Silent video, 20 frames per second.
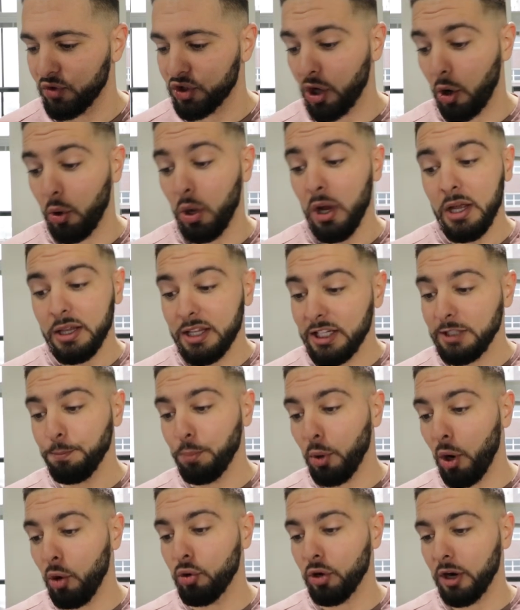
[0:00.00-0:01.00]
So this
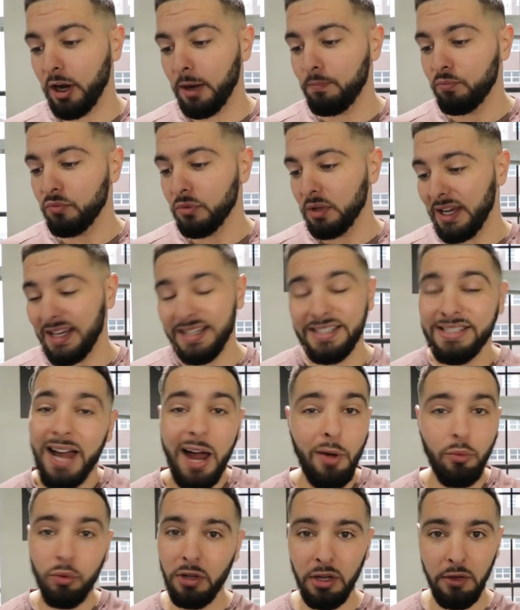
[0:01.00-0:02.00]
program is
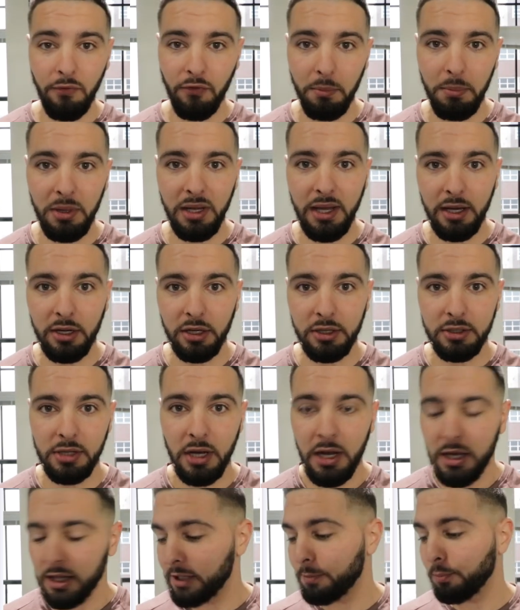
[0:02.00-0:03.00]
not really for beginners.
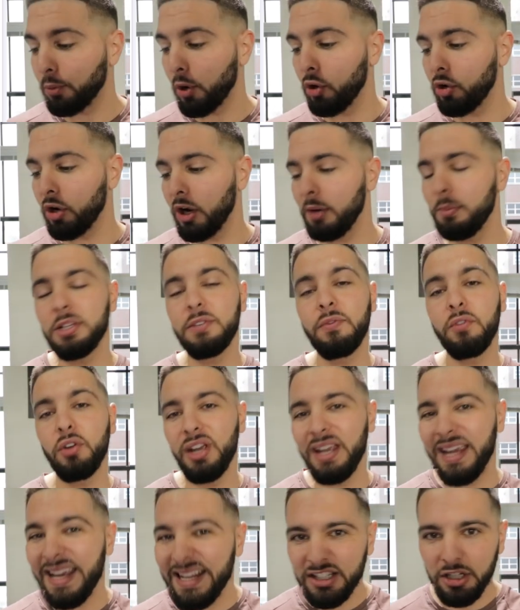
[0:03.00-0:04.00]
This program is for
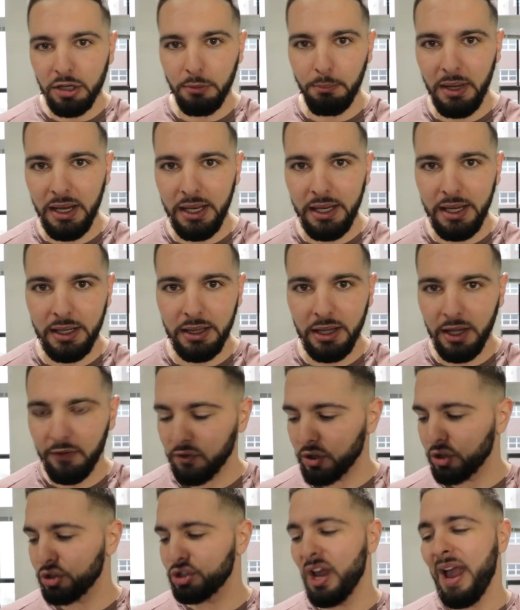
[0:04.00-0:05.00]
intermediate
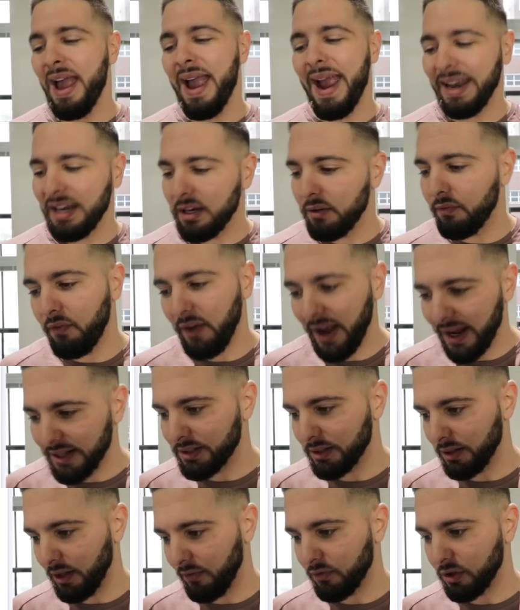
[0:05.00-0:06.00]
lifters and
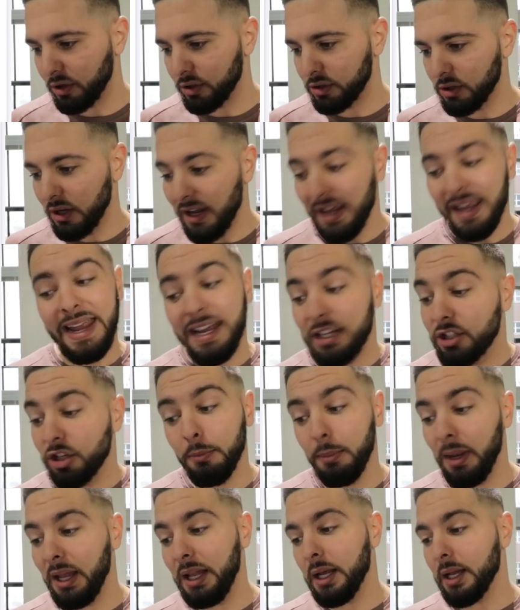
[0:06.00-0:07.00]
advanced lifters.
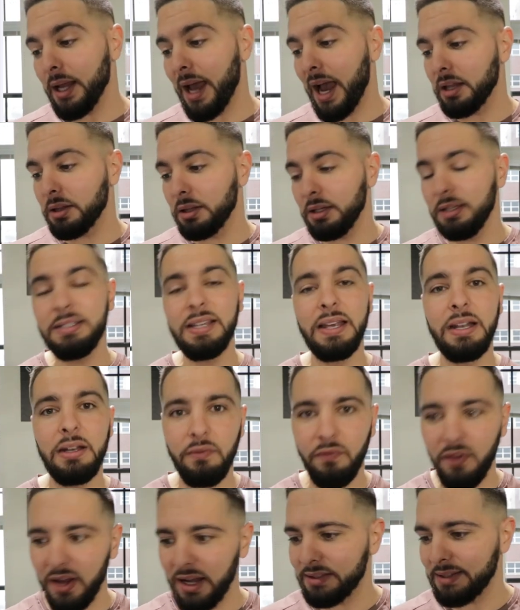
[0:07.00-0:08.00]
Intermediate athletes and
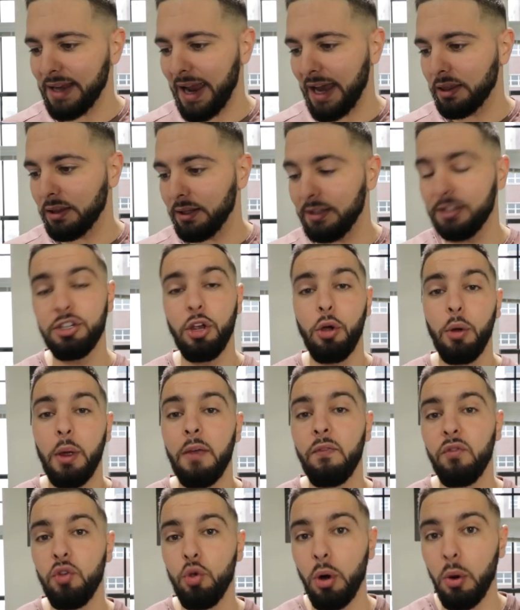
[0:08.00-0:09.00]
advanced athletes. So
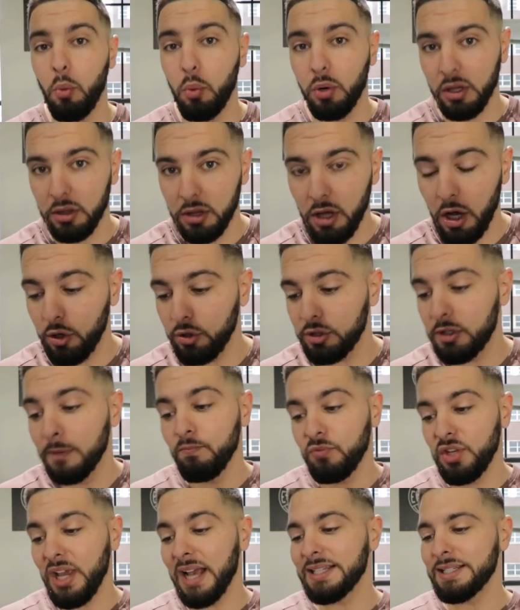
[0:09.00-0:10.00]
if you are one of those,
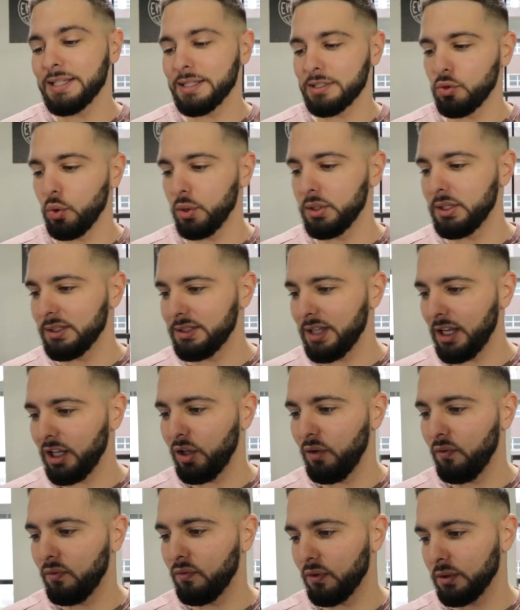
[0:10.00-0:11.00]
yes, this is going to take
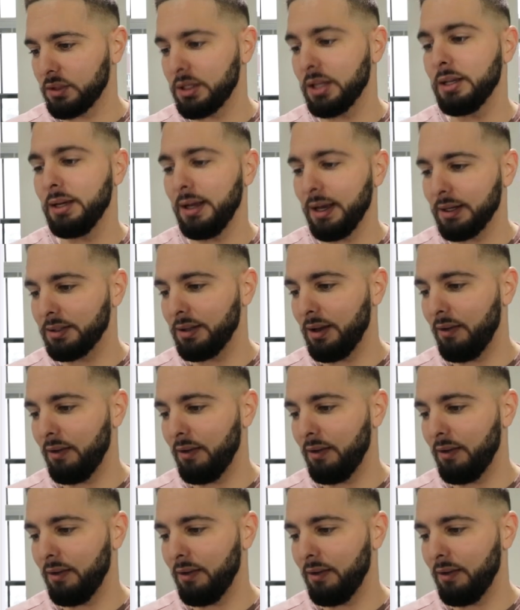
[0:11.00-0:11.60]
you to the next